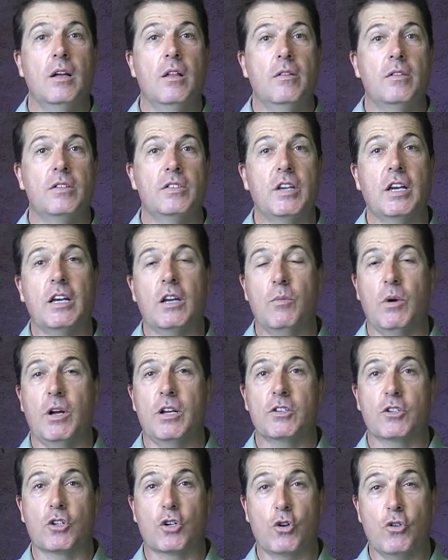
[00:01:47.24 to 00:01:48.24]
Second one
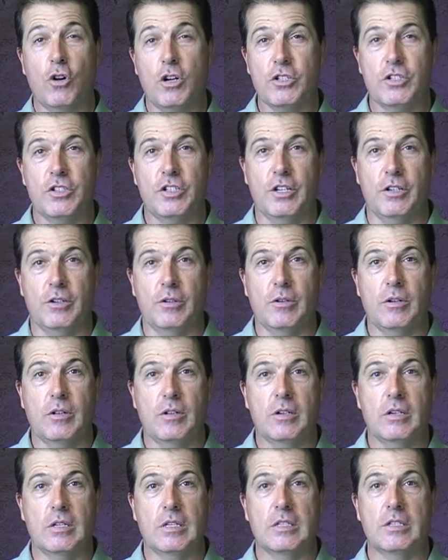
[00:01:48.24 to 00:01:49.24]
is a cross-sell.
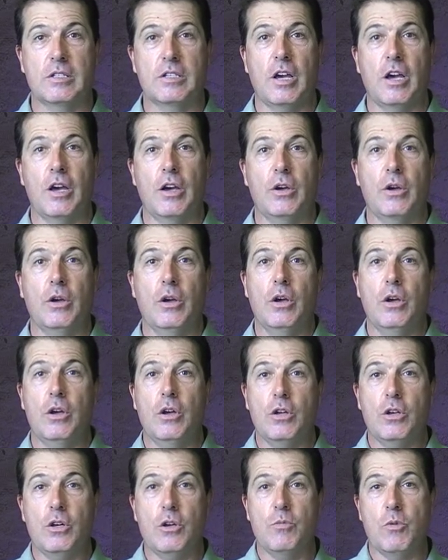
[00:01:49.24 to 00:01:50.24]
So
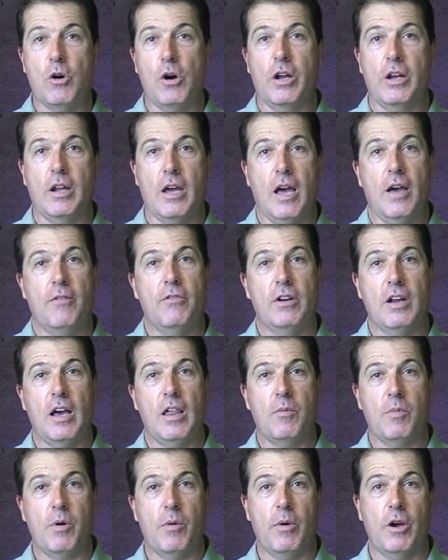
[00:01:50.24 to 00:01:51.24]
you might have
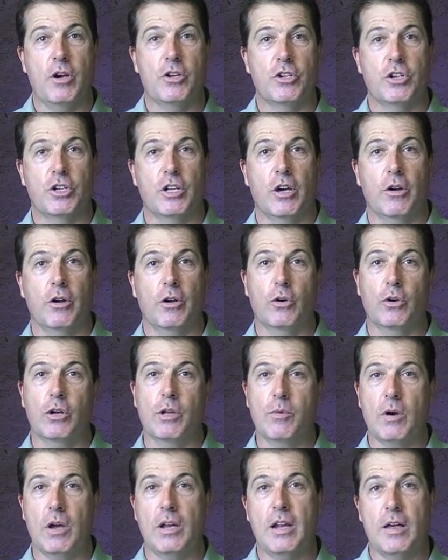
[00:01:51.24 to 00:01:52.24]
another promotion going or
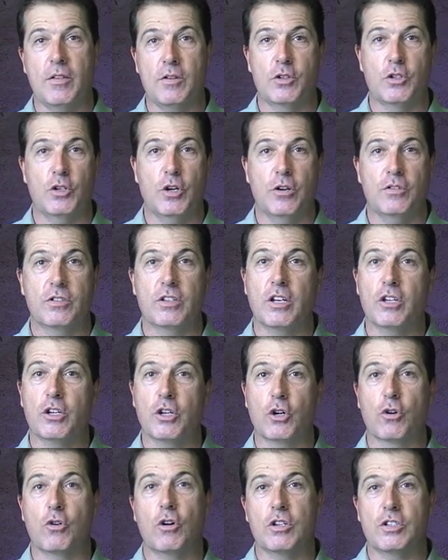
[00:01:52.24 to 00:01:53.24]
another service and you
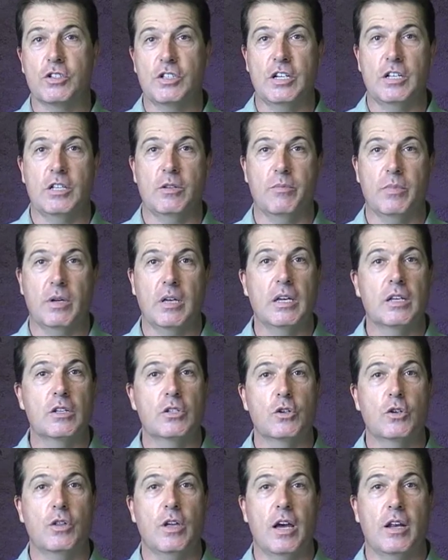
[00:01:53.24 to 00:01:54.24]
cross-sell them
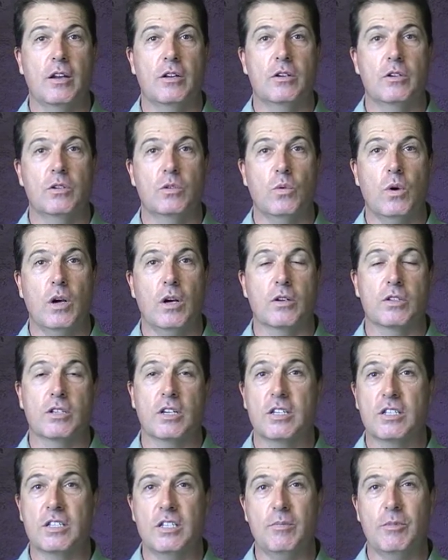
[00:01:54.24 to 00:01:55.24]
into that as well. So
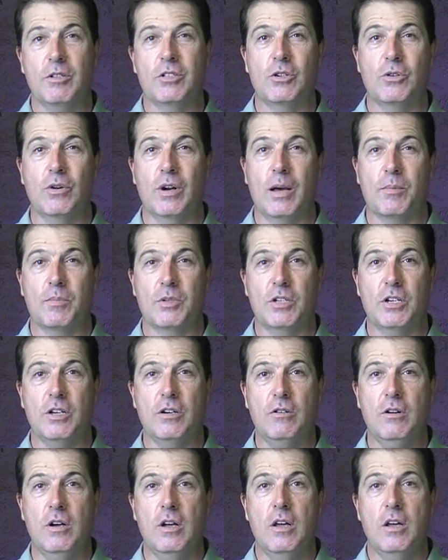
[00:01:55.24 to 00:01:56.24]
it's similar to an
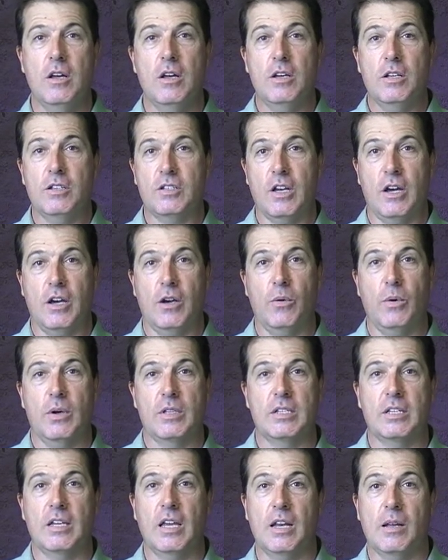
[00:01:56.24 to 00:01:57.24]
upsell. So
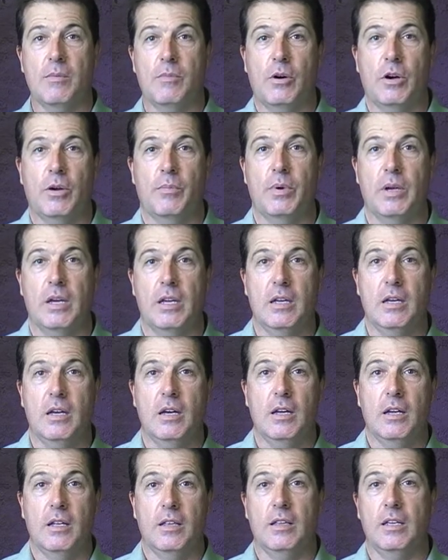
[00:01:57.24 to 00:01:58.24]
once again, it might be
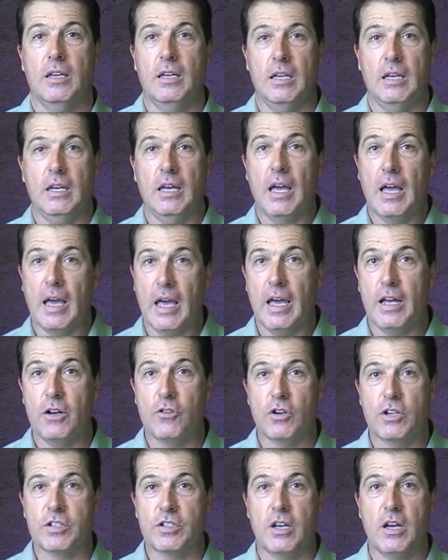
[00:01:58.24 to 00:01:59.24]
the
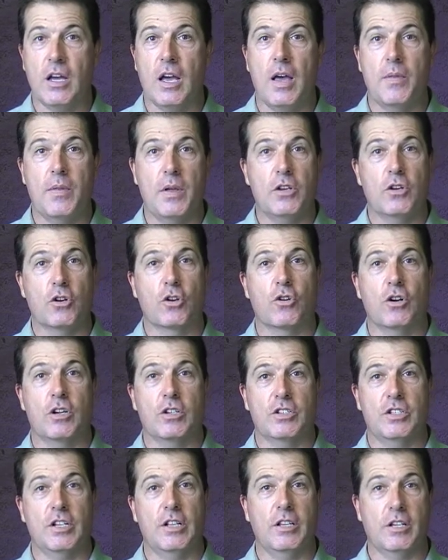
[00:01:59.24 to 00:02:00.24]
hairdresser and then you're
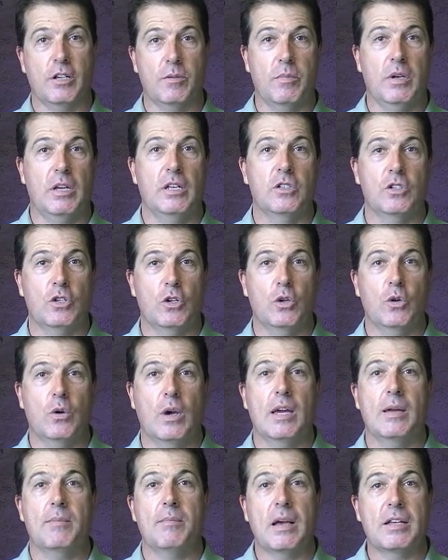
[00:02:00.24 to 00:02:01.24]
cross-selling them into
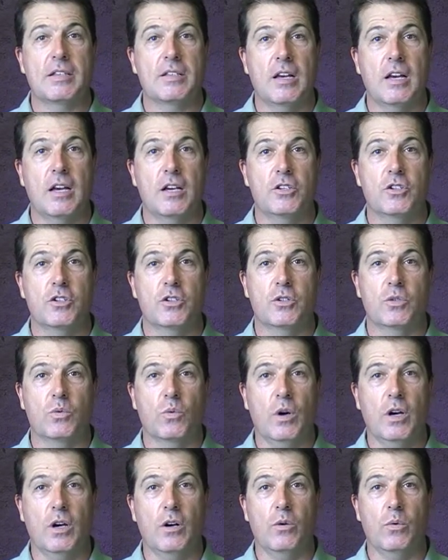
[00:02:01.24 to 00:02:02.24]
a massage as
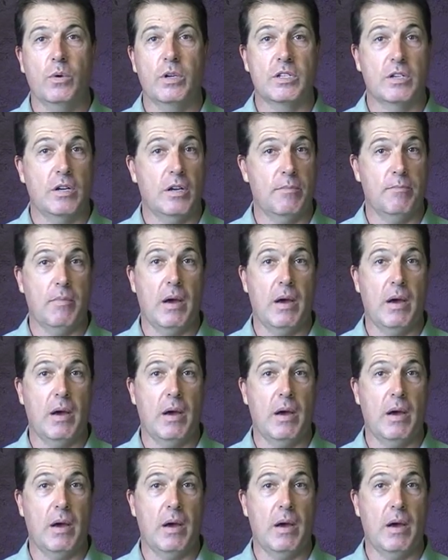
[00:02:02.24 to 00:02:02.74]
well, which it